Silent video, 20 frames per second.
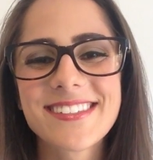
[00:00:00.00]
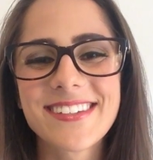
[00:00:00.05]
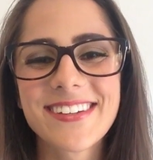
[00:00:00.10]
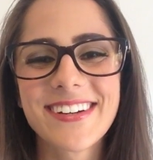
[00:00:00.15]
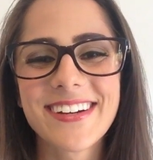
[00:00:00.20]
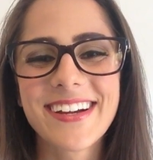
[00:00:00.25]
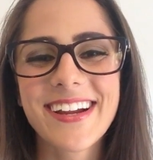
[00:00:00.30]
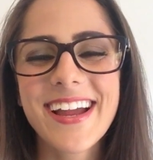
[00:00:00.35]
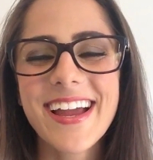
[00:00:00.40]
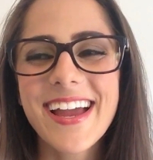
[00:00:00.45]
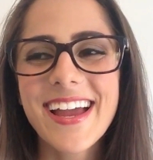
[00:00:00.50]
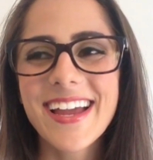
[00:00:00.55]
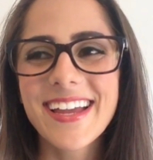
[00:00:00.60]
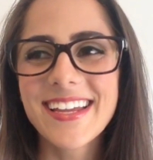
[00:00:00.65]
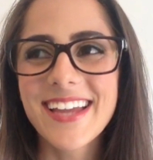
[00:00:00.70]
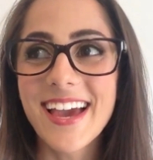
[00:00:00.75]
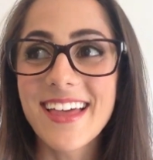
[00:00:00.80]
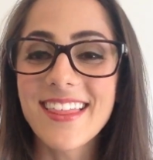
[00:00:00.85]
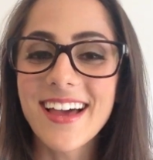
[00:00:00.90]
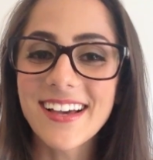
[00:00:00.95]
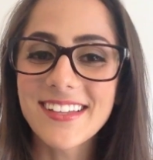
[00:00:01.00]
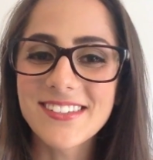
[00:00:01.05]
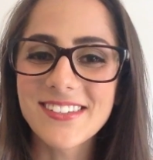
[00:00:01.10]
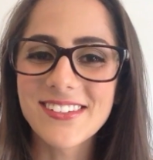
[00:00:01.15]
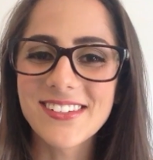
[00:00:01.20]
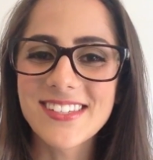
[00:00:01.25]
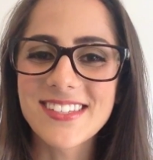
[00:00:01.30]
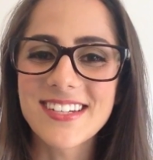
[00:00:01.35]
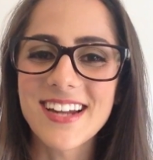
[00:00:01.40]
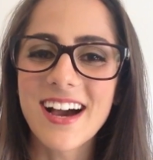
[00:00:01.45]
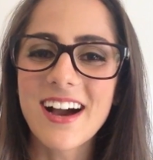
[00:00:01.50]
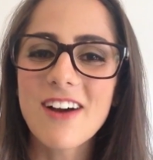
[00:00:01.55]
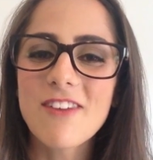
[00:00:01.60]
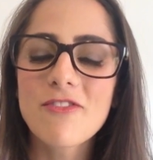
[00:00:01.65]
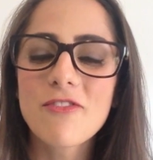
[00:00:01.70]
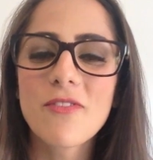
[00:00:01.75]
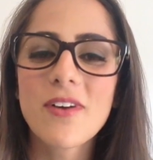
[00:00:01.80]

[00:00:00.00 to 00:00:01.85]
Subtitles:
So yeah, that sort of stuff.